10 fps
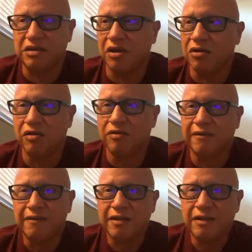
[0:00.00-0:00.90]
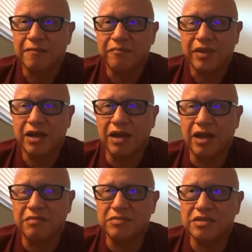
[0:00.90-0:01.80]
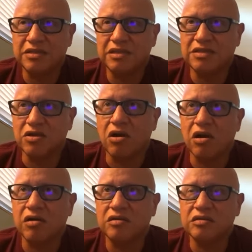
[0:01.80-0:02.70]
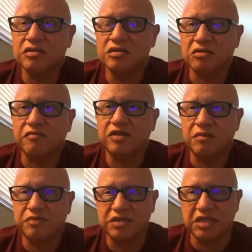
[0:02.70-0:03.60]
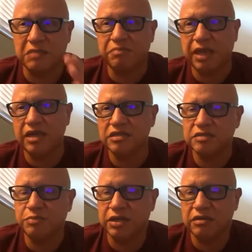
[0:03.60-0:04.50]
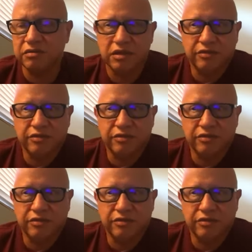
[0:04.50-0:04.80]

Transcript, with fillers: you know. Uh, it's hard to sort of keep the same pace, but